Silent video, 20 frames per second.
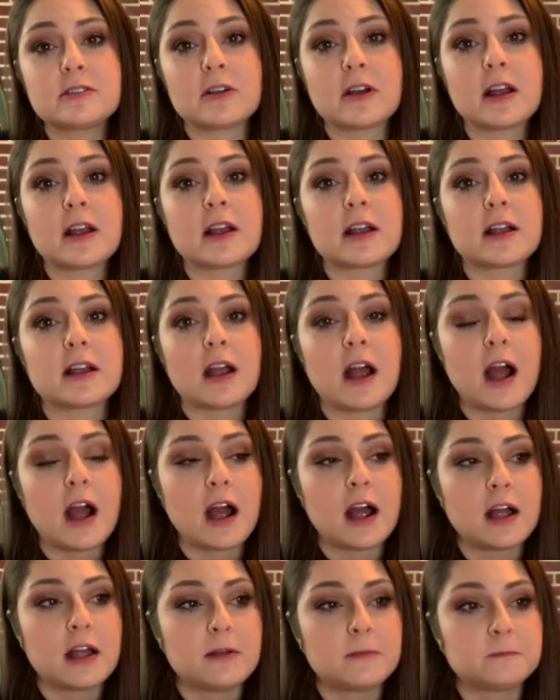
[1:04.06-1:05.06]

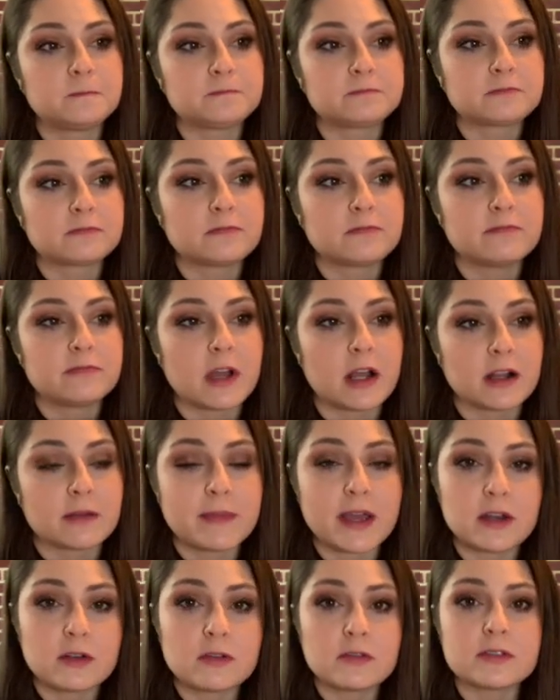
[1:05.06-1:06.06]
our
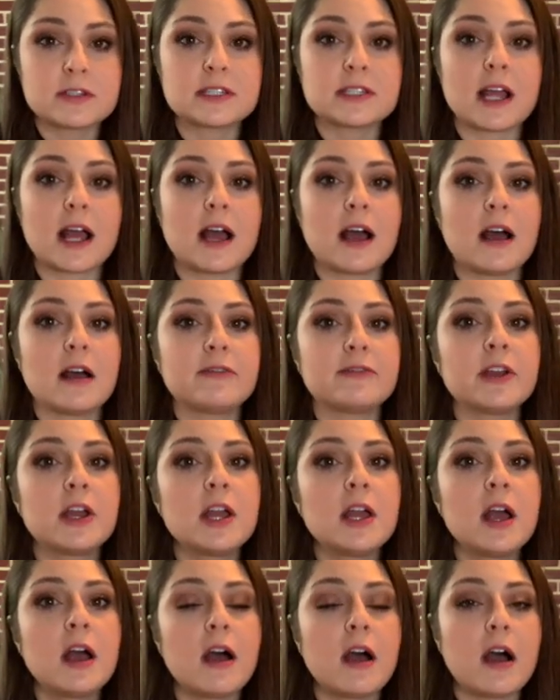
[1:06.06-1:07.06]
medical staff,
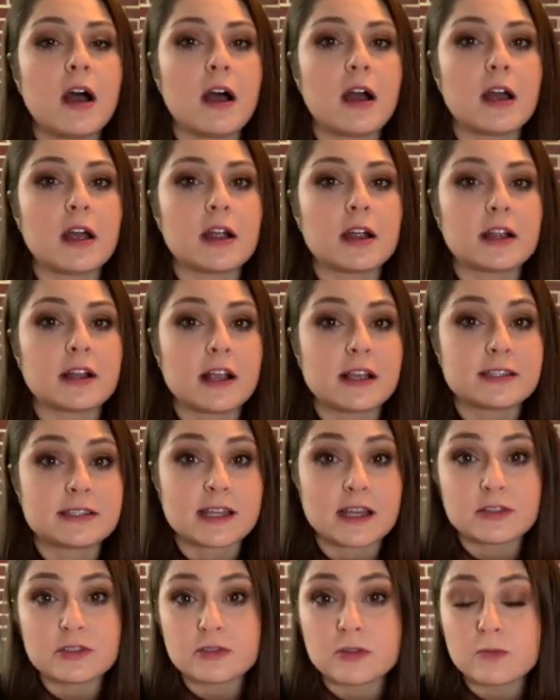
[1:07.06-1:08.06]
our
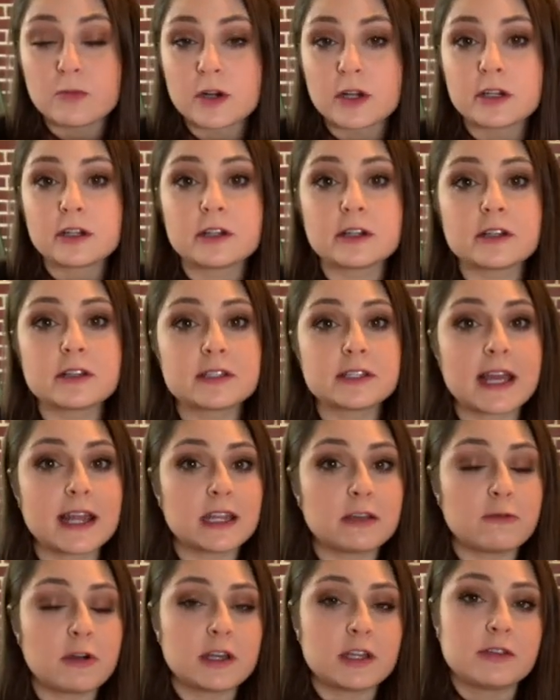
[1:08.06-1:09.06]
essential workers,
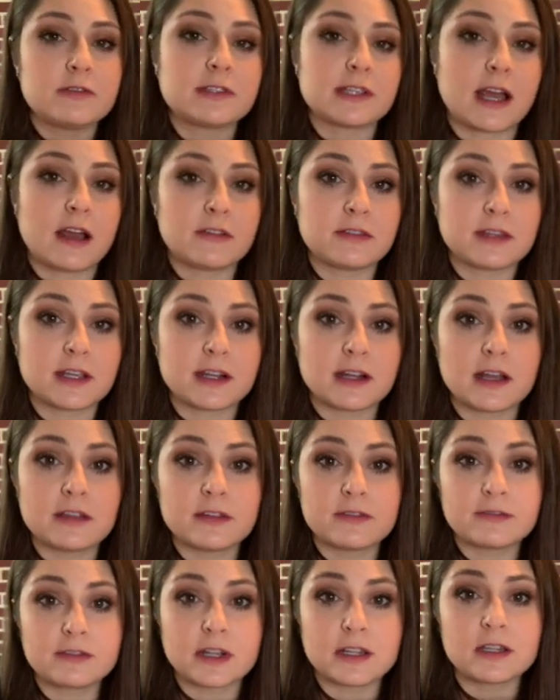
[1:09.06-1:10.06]
anyone who's out there on
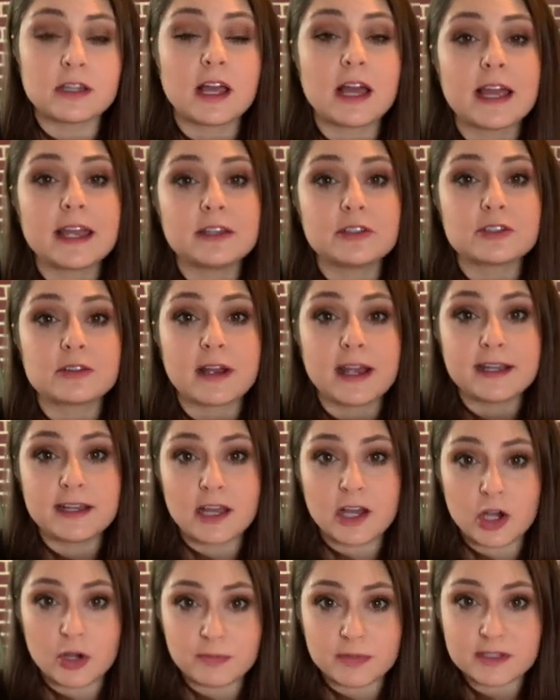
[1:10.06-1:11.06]
the front line trying to
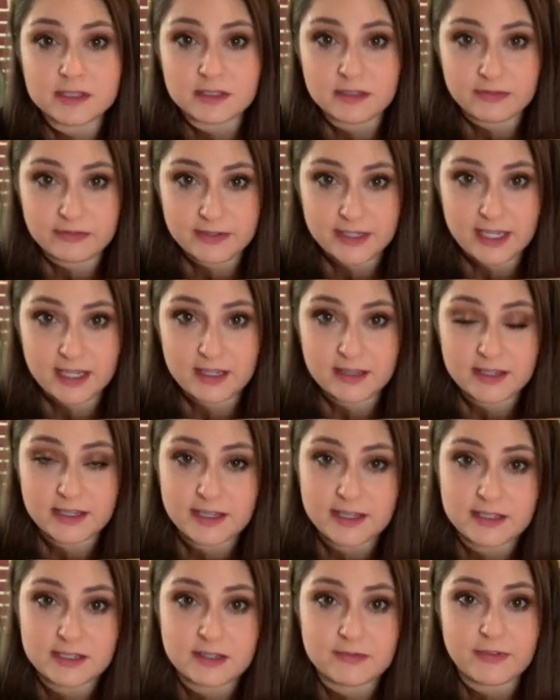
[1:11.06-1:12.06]
help us defeat
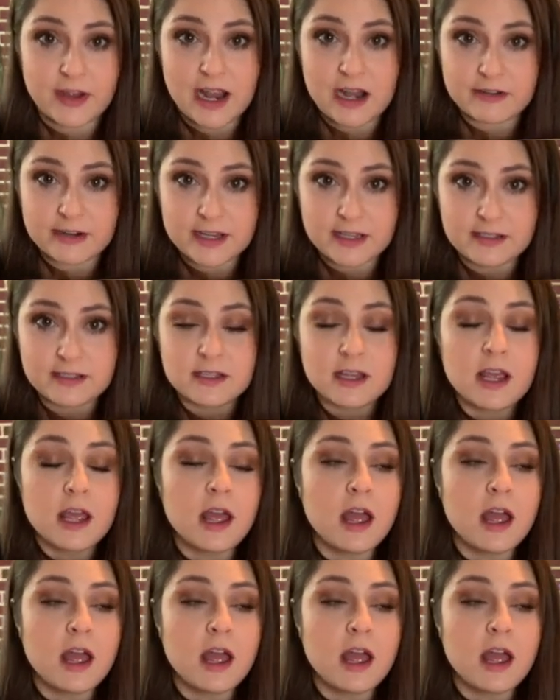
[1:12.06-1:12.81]
this virus.